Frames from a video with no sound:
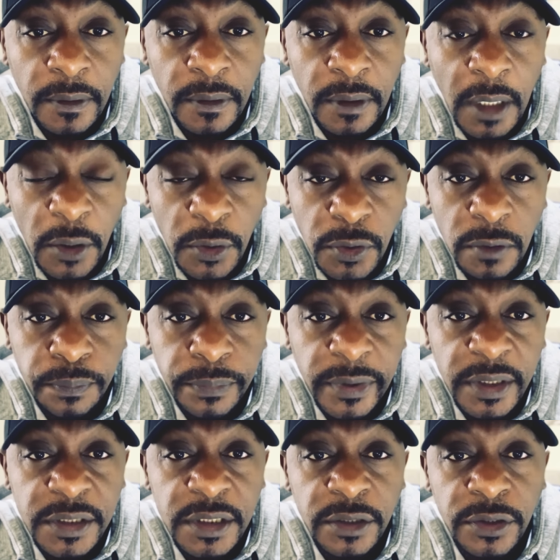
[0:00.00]
how do you
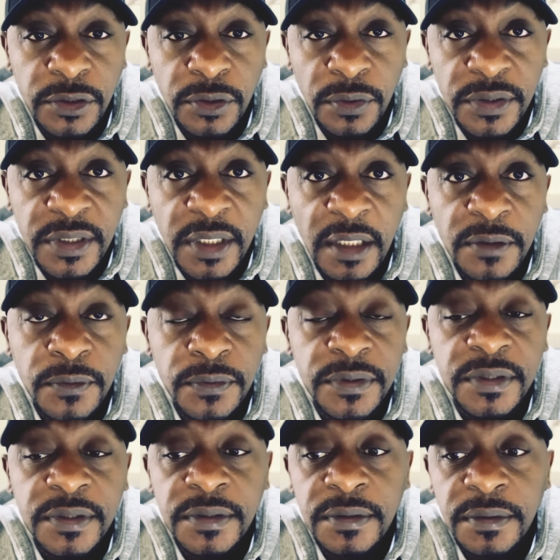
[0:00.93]
break generational
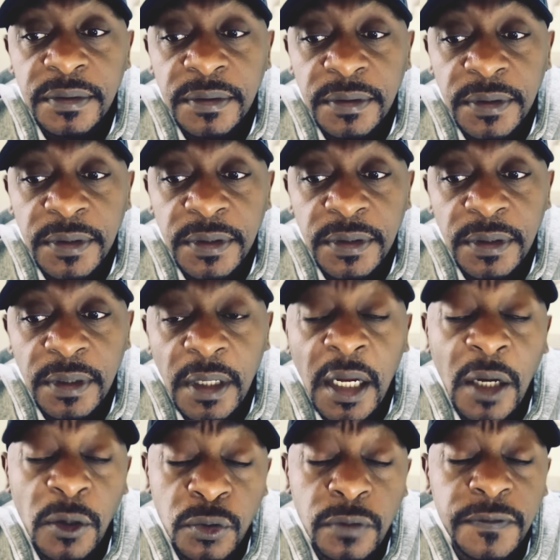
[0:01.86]
cycles,
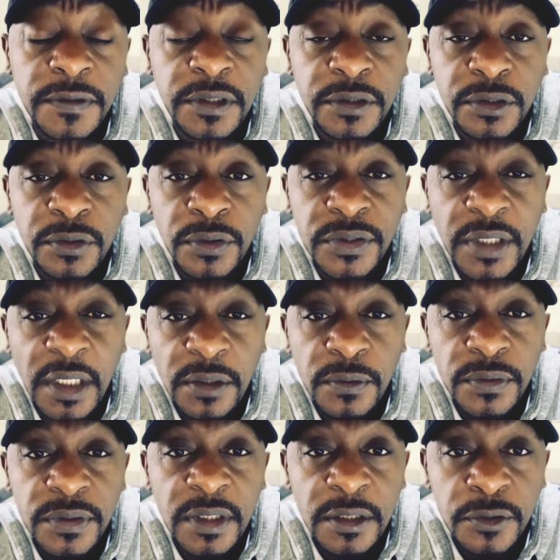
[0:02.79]
out of generational
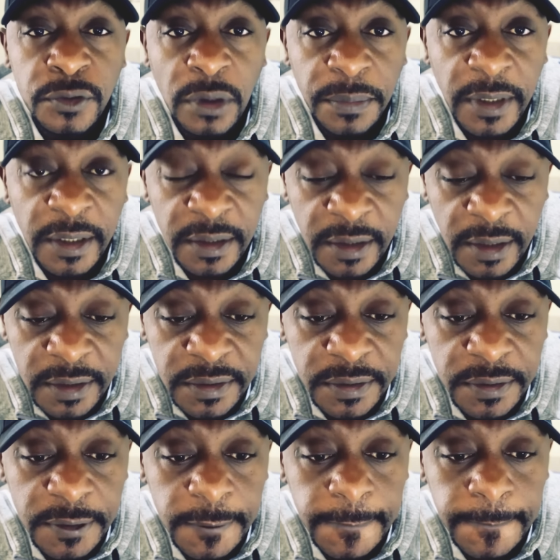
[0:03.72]
cycles and trauma and
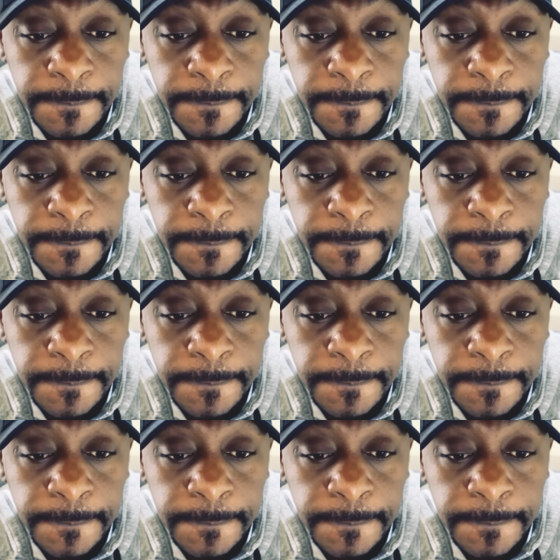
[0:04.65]
curses?